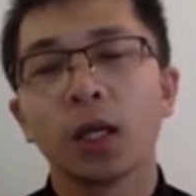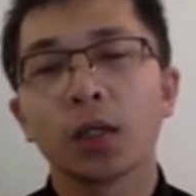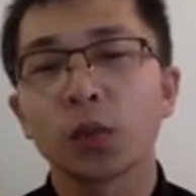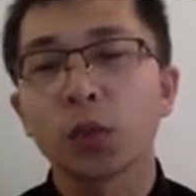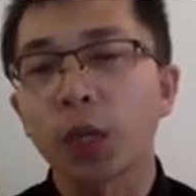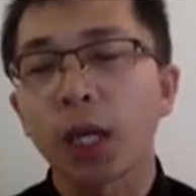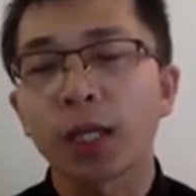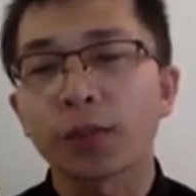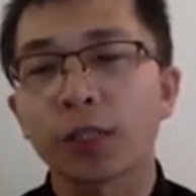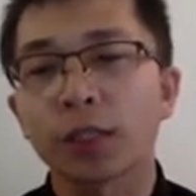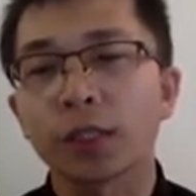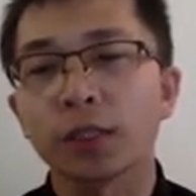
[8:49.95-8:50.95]
2 hash
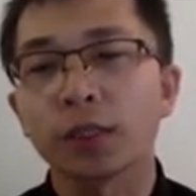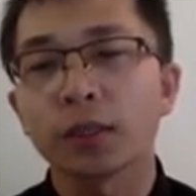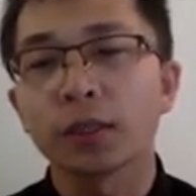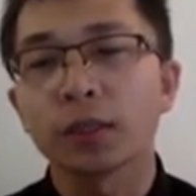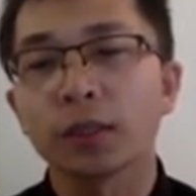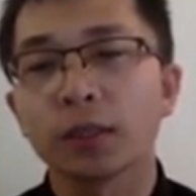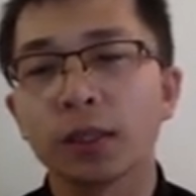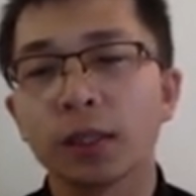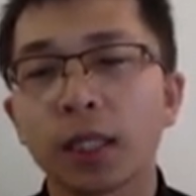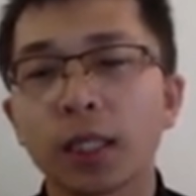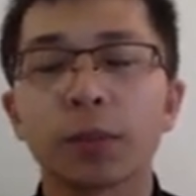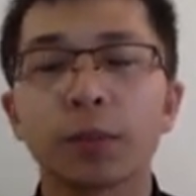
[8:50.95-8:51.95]
functions,
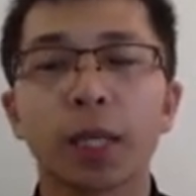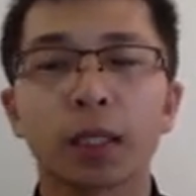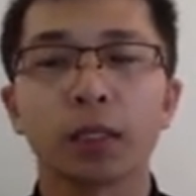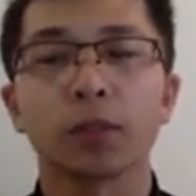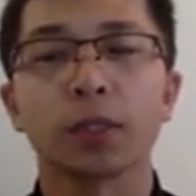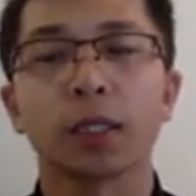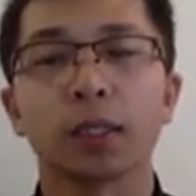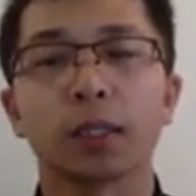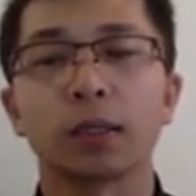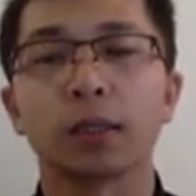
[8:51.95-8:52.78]
and a bucket locator.